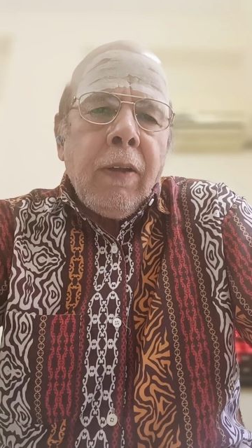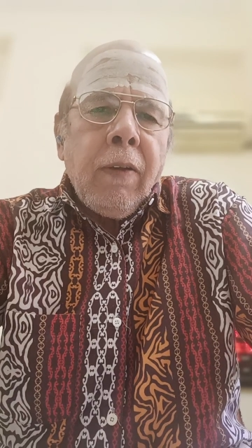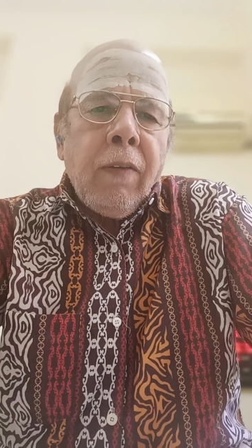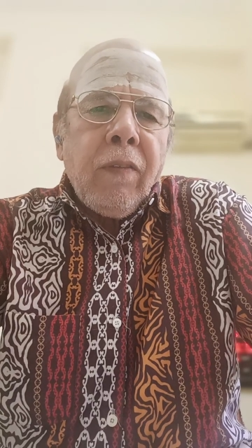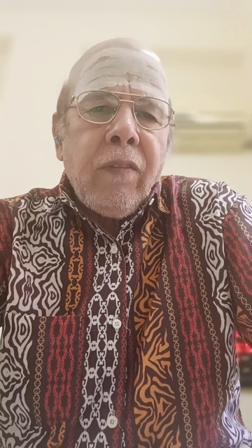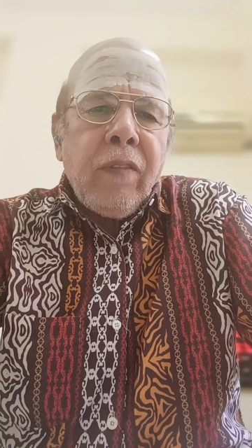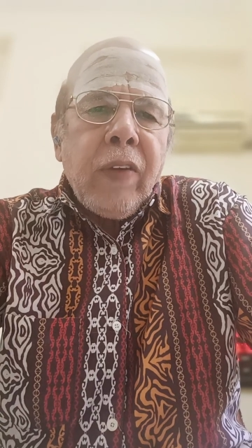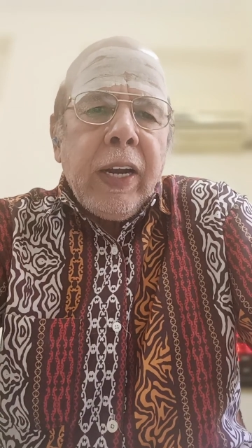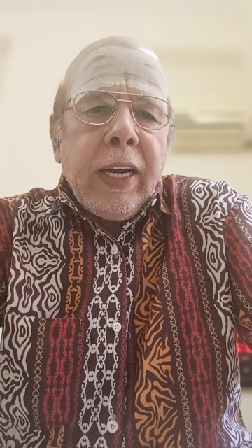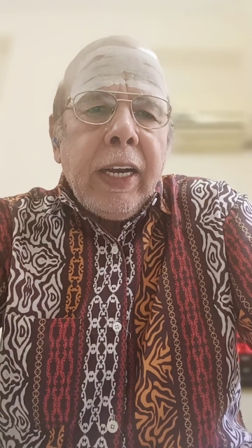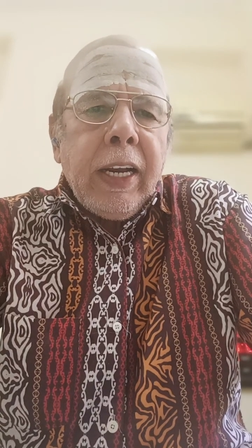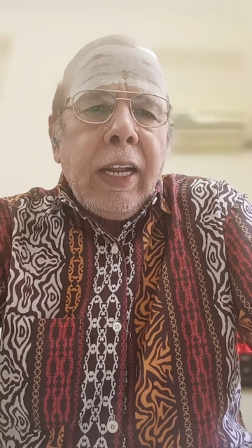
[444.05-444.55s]

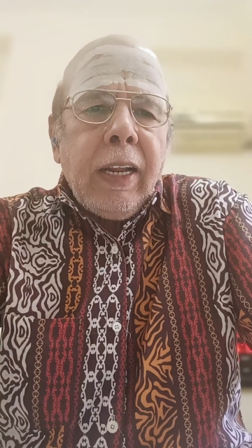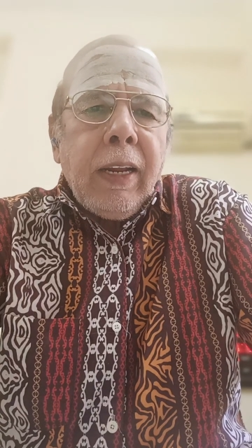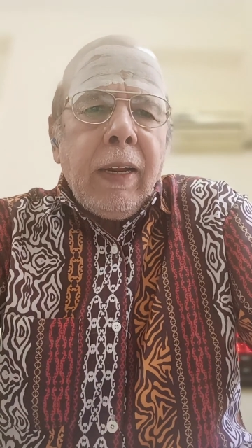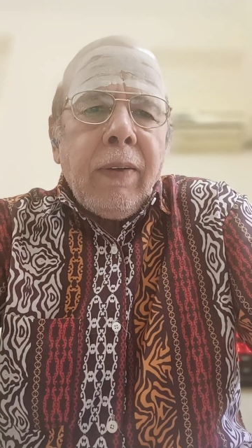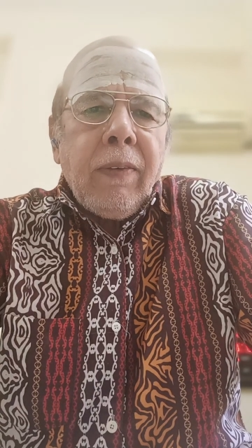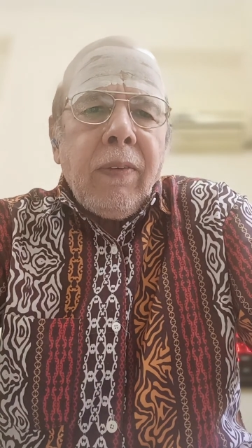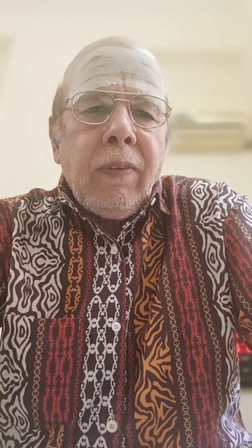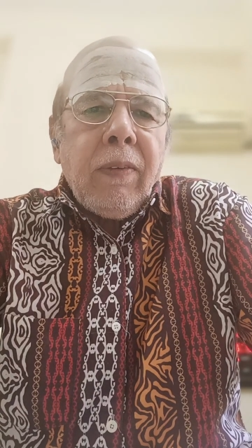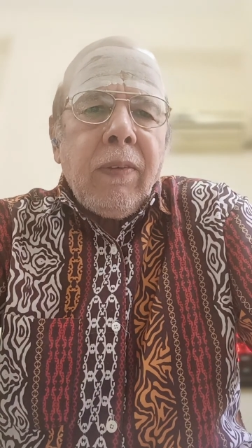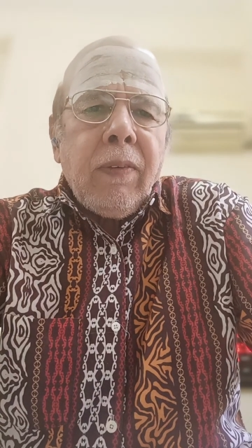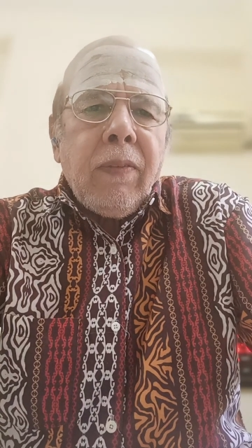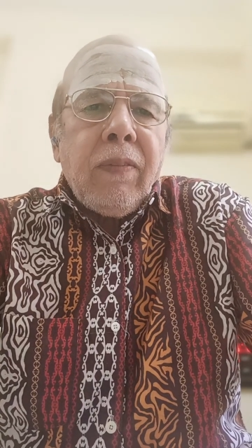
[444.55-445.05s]
When
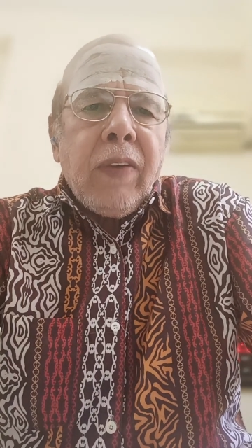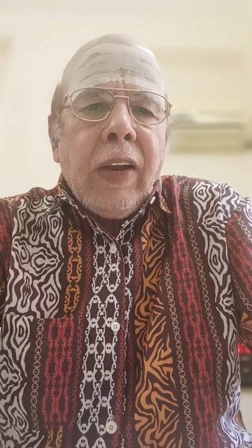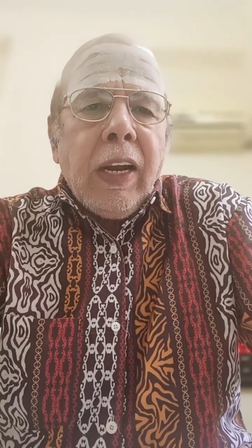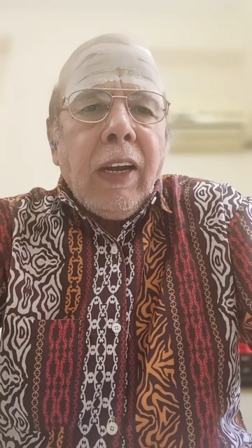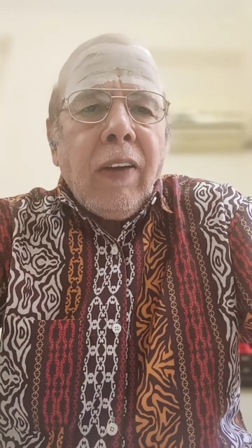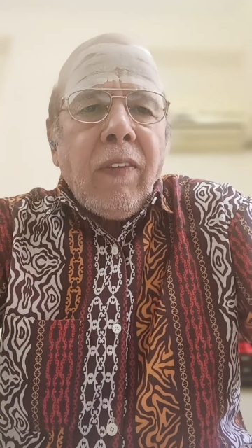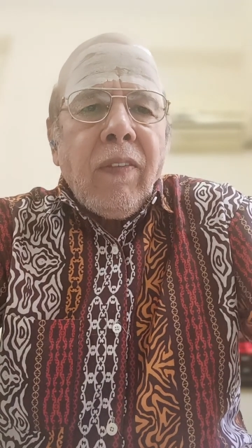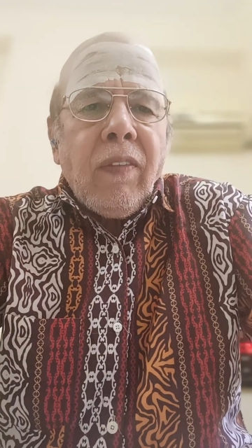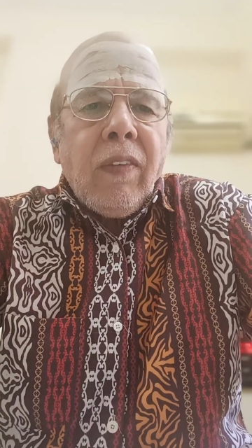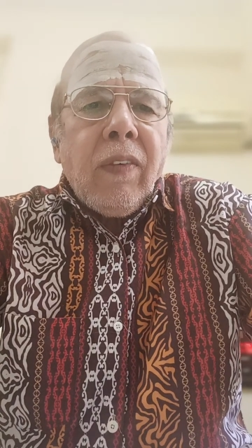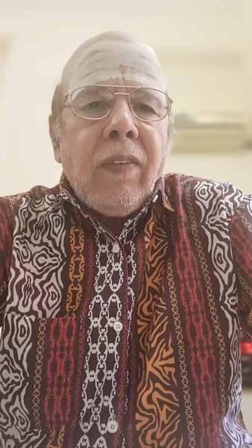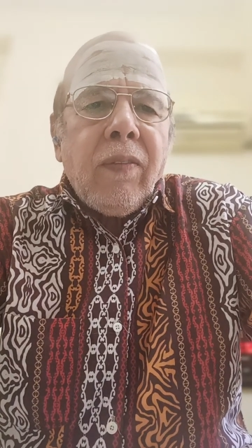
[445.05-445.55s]

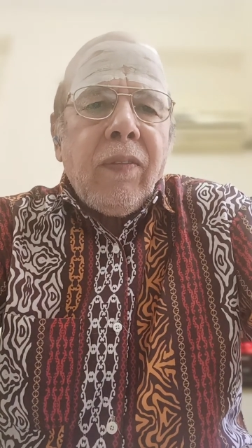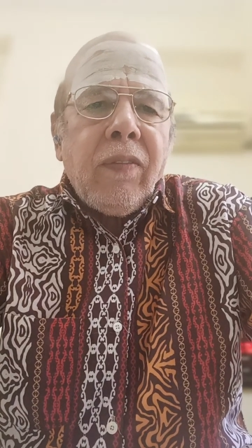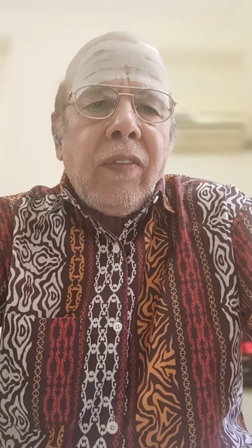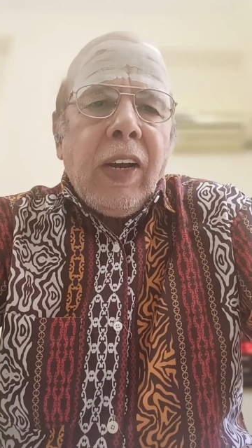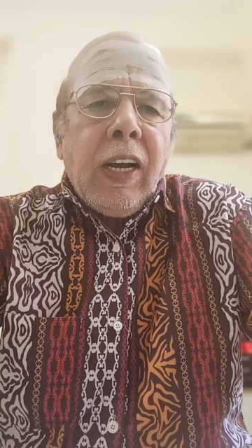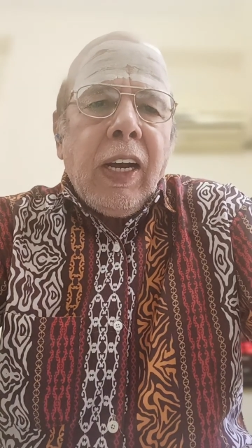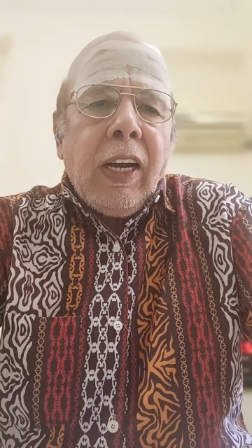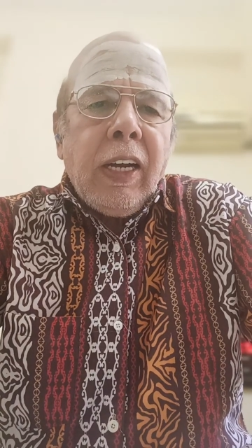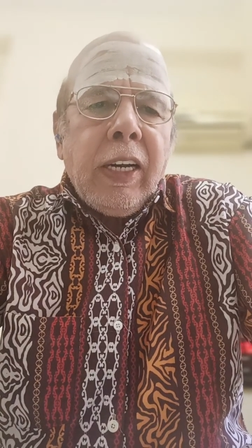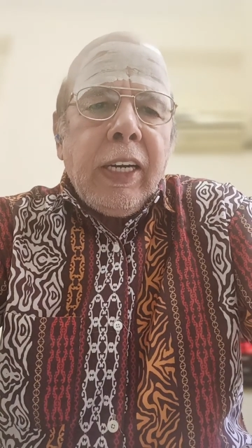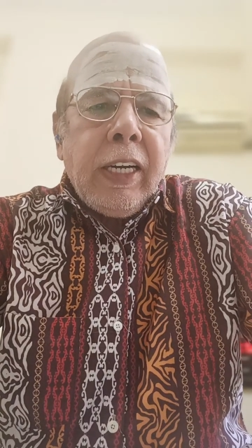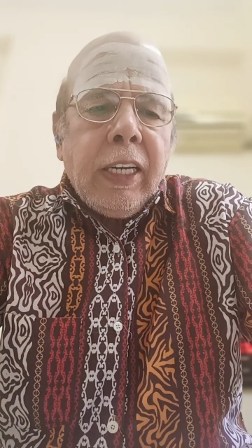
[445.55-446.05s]

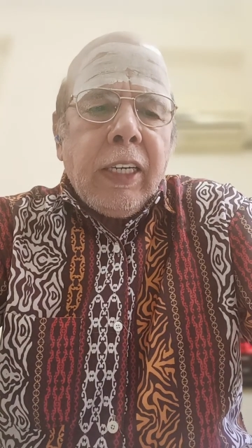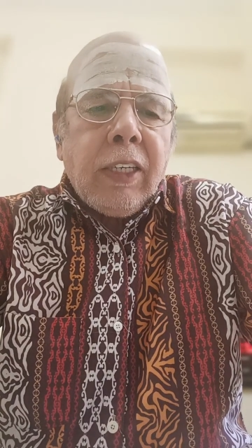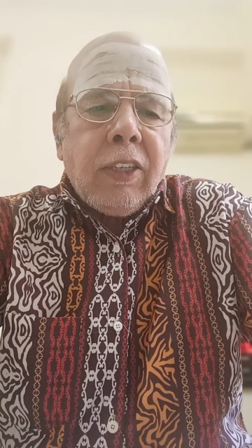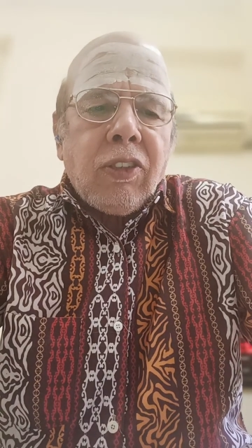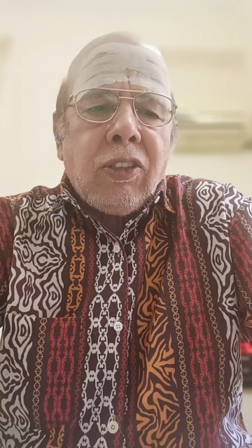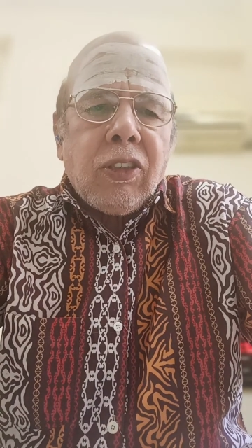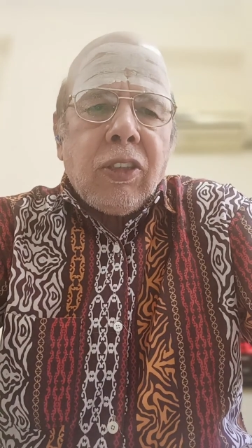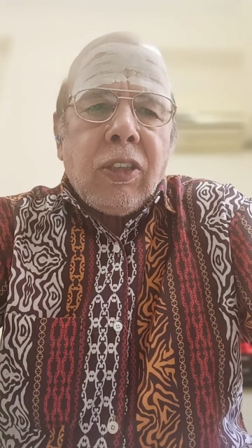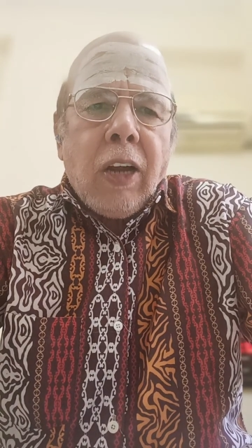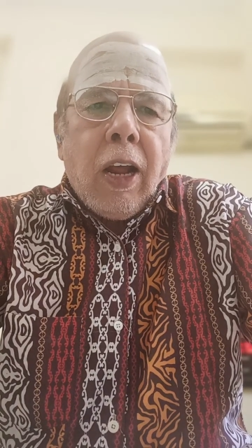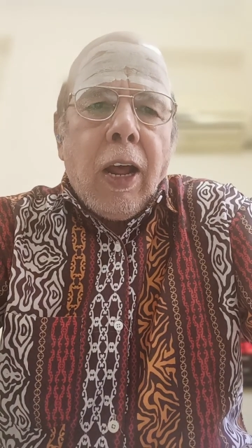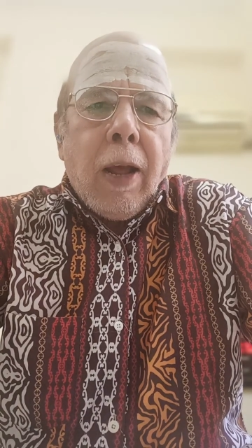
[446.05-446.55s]
will it
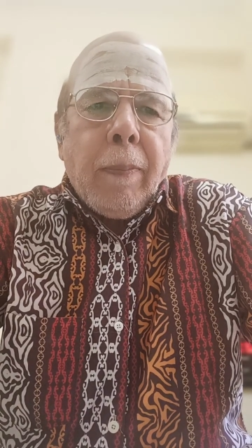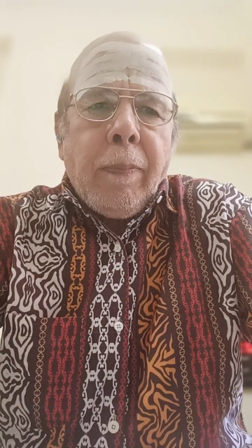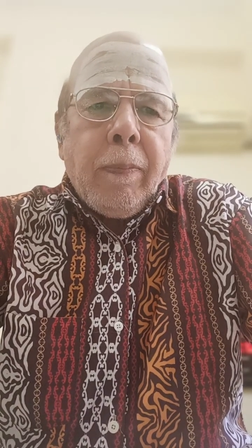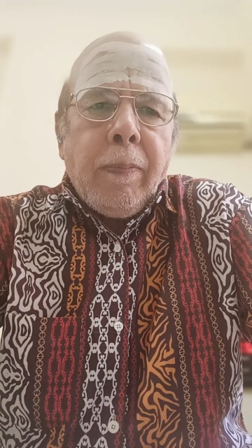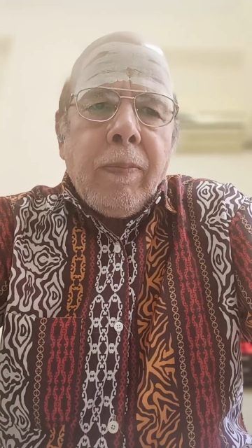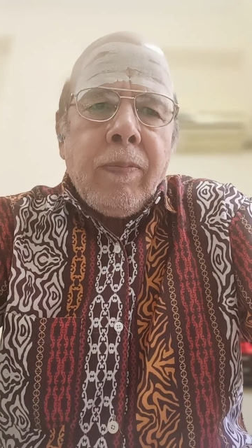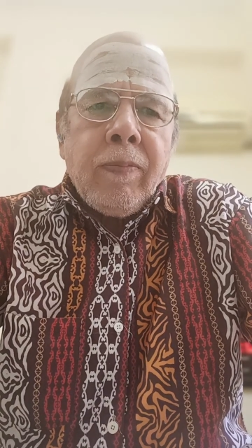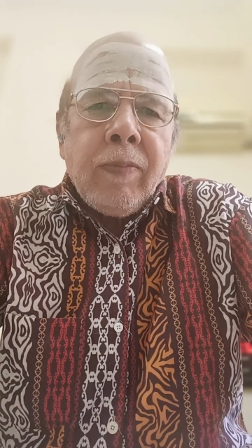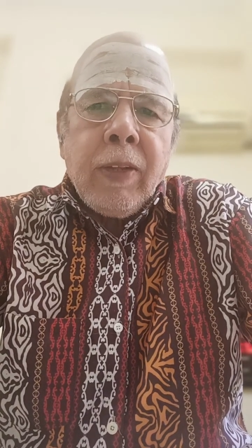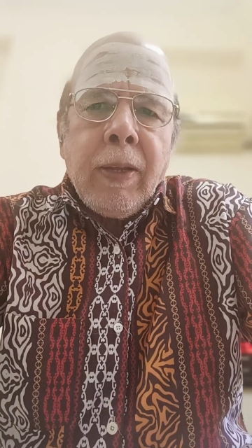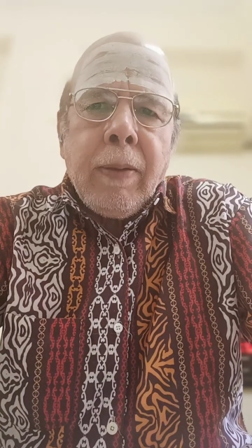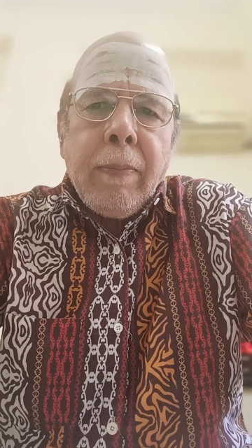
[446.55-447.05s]

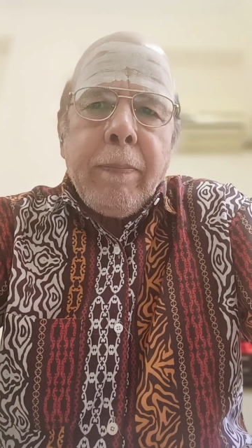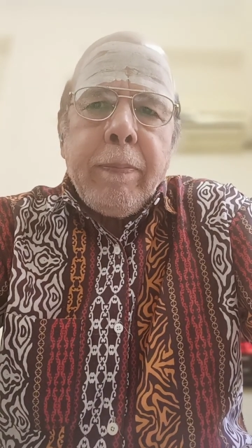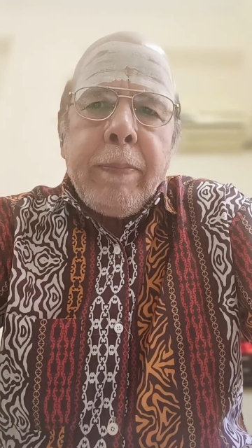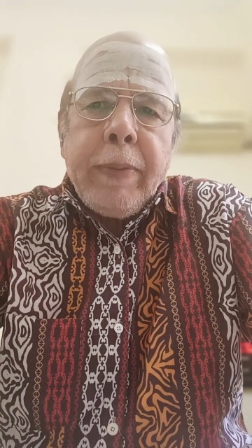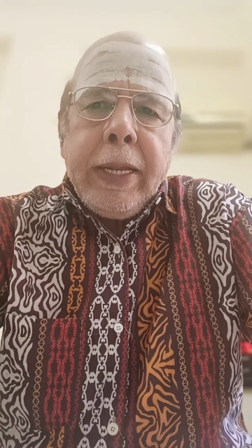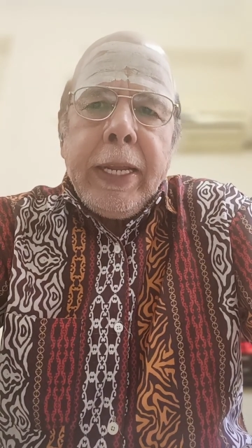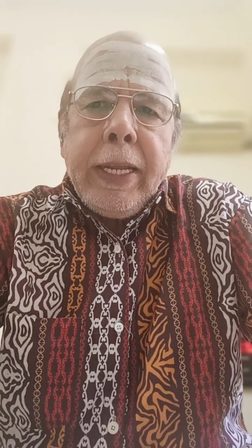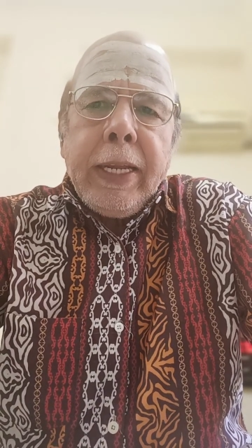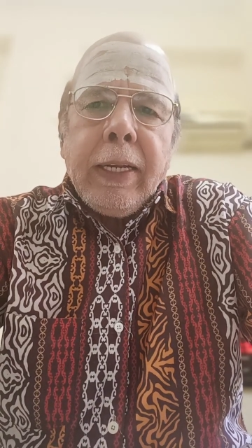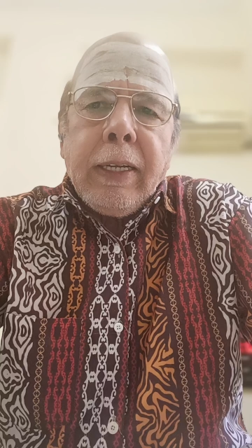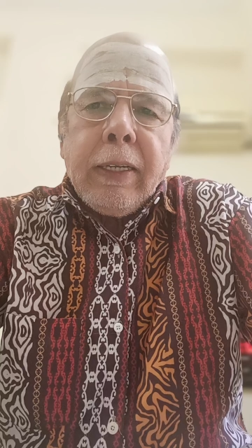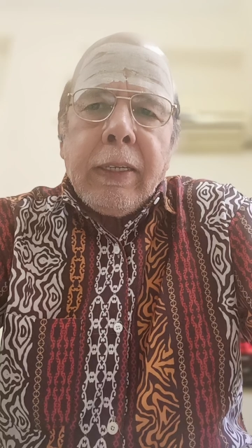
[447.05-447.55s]
stop
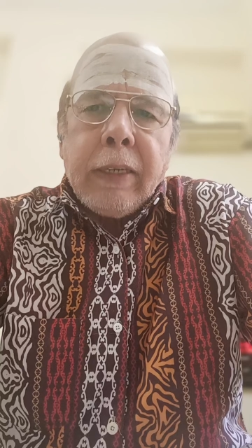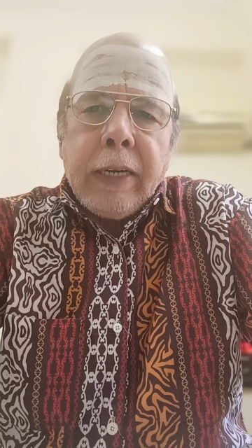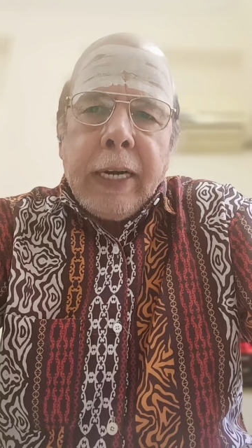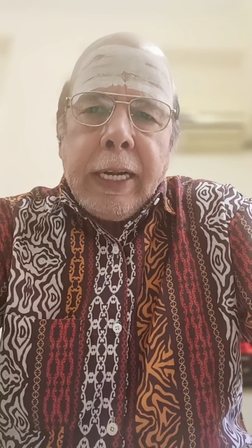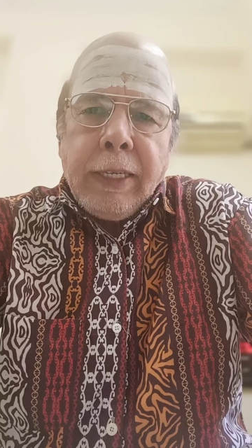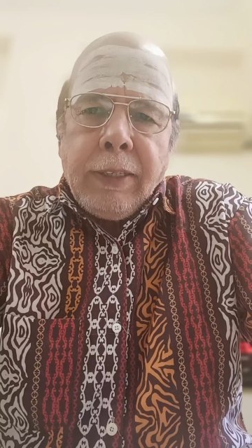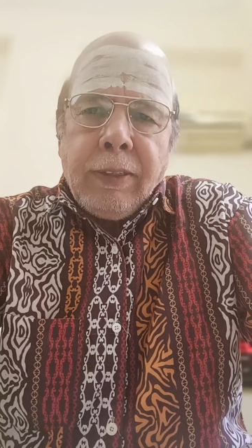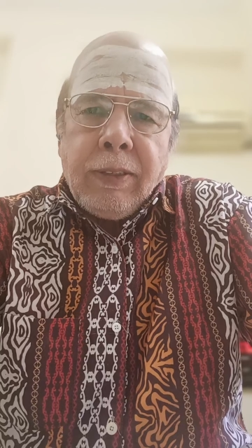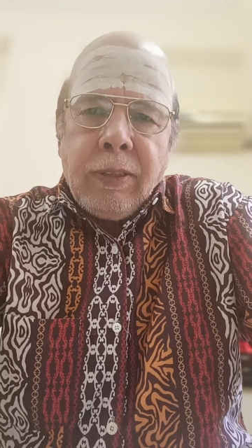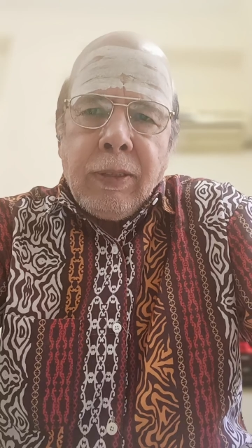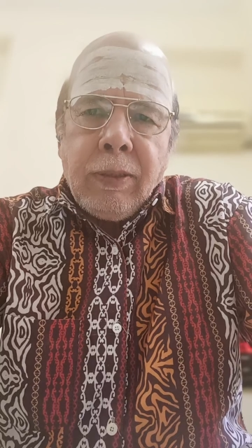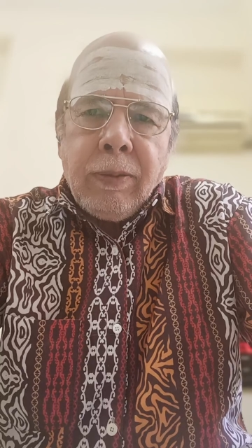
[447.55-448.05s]
being
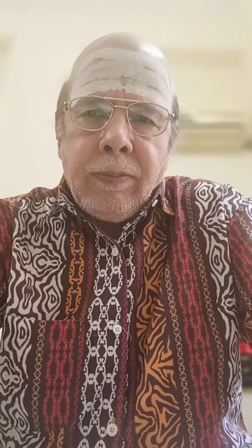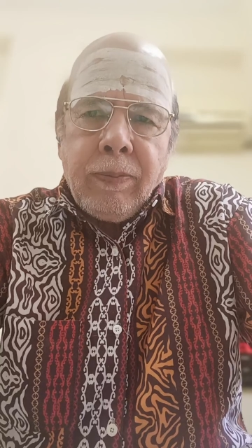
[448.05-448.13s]
rice?